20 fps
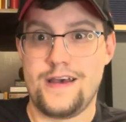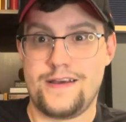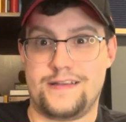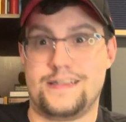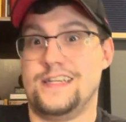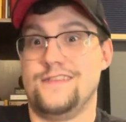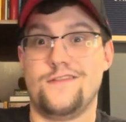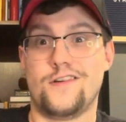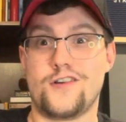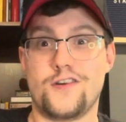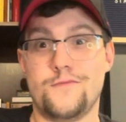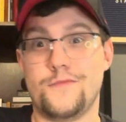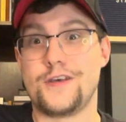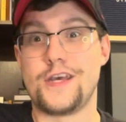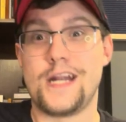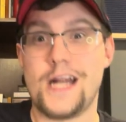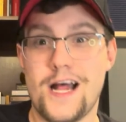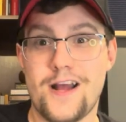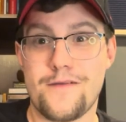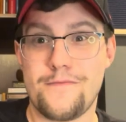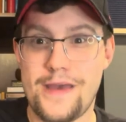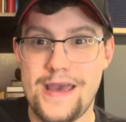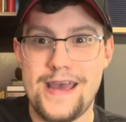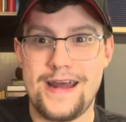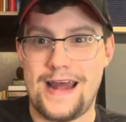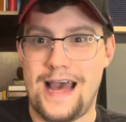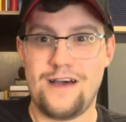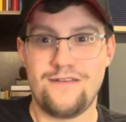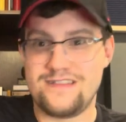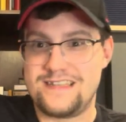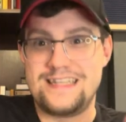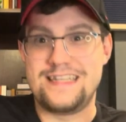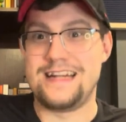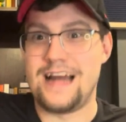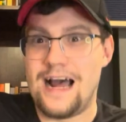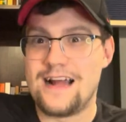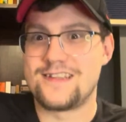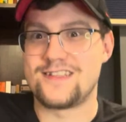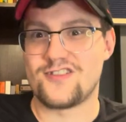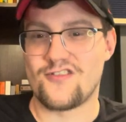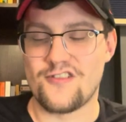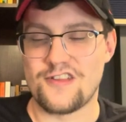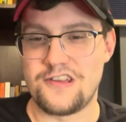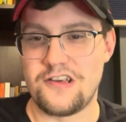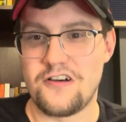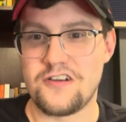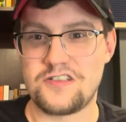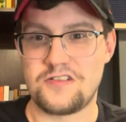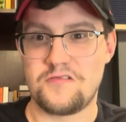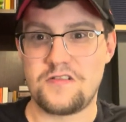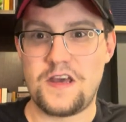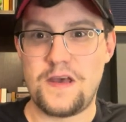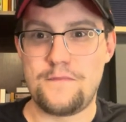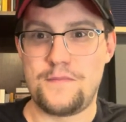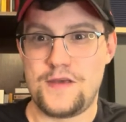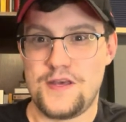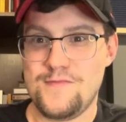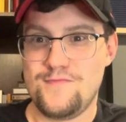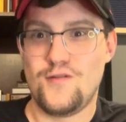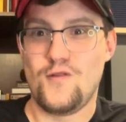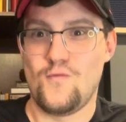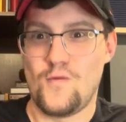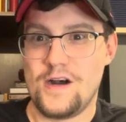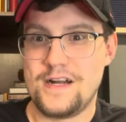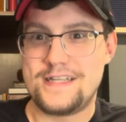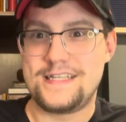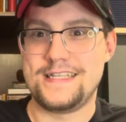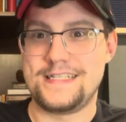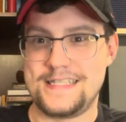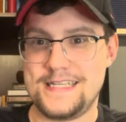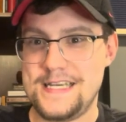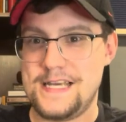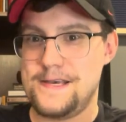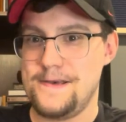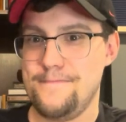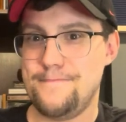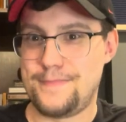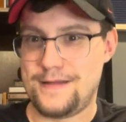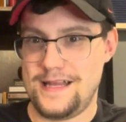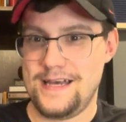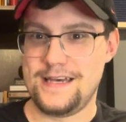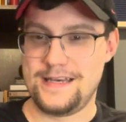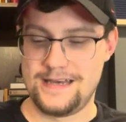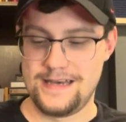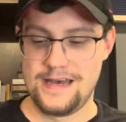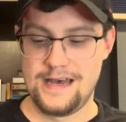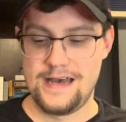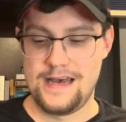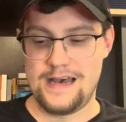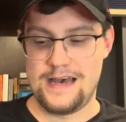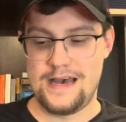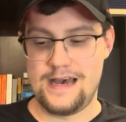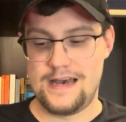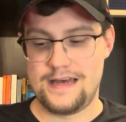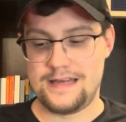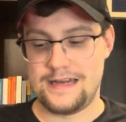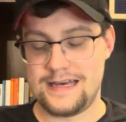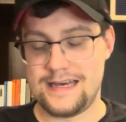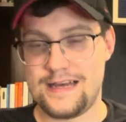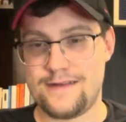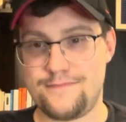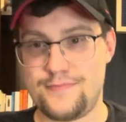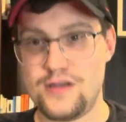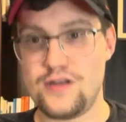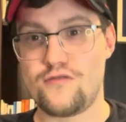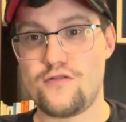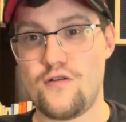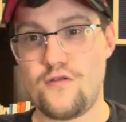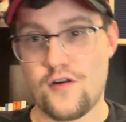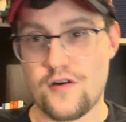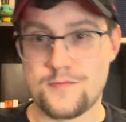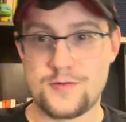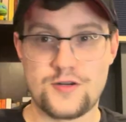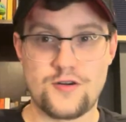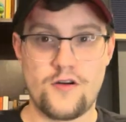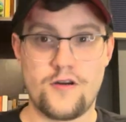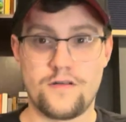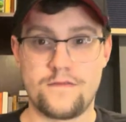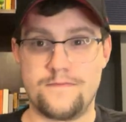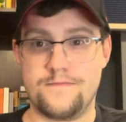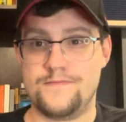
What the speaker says: $700 million man. How is he not starting the All-Star game? People want to see him play. Then I got Pete Crow Armstrong,